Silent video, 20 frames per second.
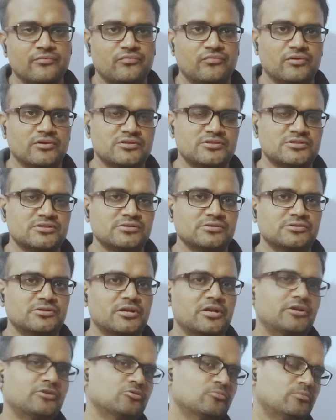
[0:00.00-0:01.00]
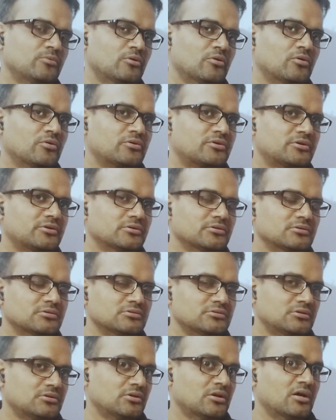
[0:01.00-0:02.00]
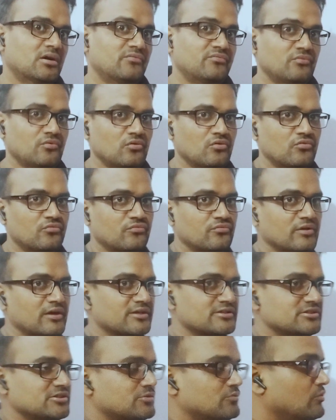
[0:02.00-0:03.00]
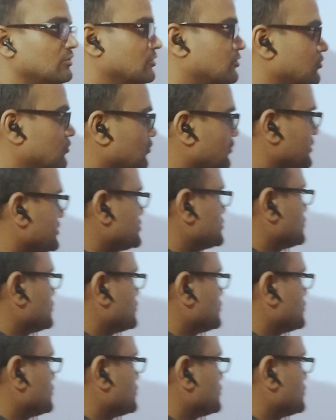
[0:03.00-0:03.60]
first try to plot the graph of x equal to 2t